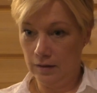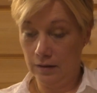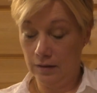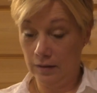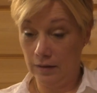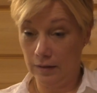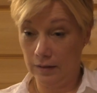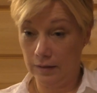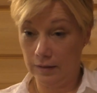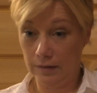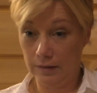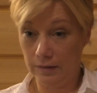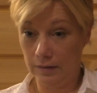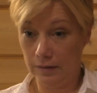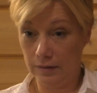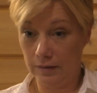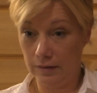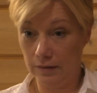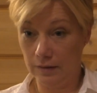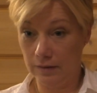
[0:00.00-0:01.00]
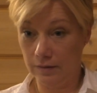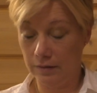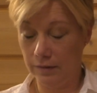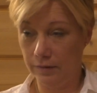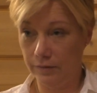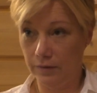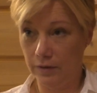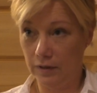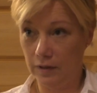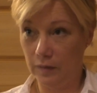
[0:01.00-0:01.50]
Yeah,
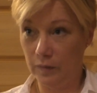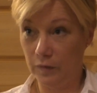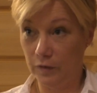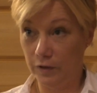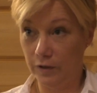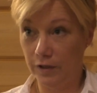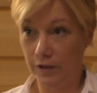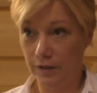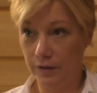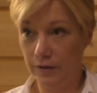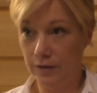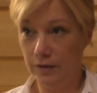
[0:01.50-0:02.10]
nothing really more.